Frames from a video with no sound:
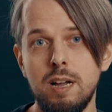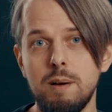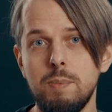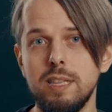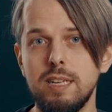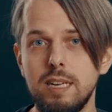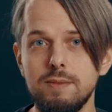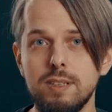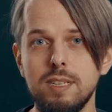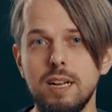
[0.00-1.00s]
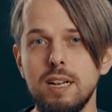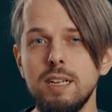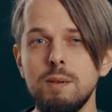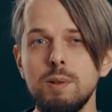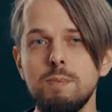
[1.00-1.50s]
but gives a
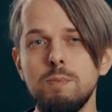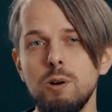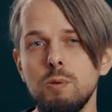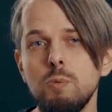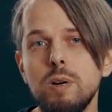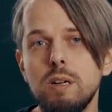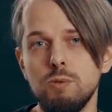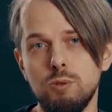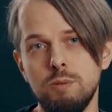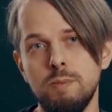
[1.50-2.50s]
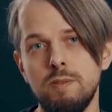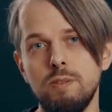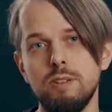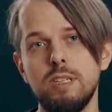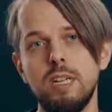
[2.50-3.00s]
little bit more wiggle room
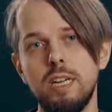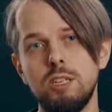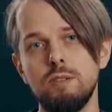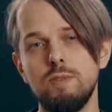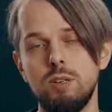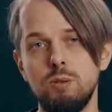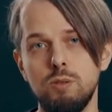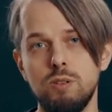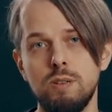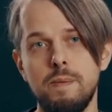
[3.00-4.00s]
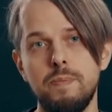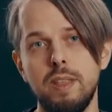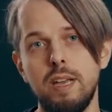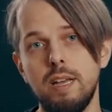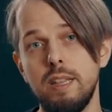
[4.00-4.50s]
for selection of the hues.
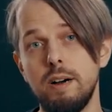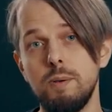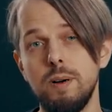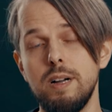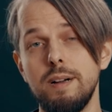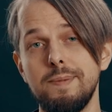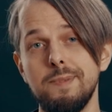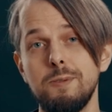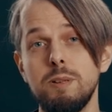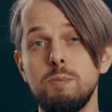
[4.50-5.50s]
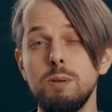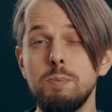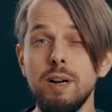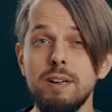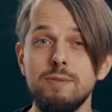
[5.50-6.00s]
Now, uh, when
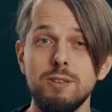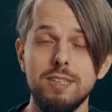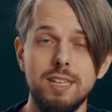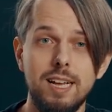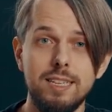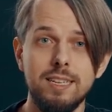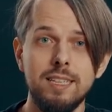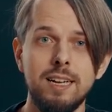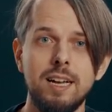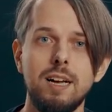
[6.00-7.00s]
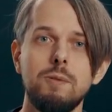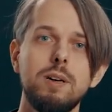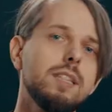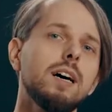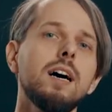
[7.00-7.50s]
preparing for this lesson, we
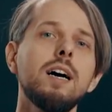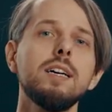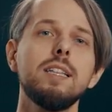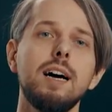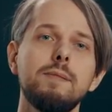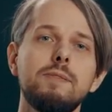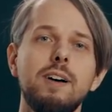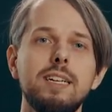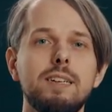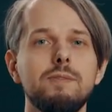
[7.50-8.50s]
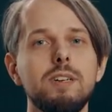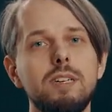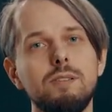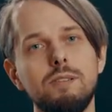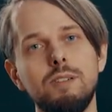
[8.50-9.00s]
had a hard time finding very
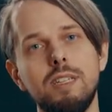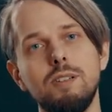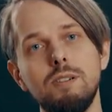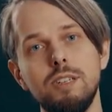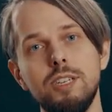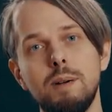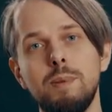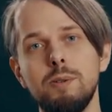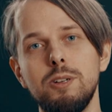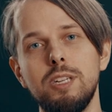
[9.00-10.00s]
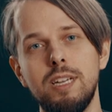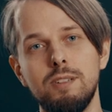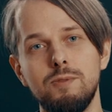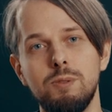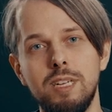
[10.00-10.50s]
concrete knowledge about the shades
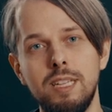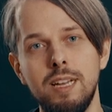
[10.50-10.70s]
of green.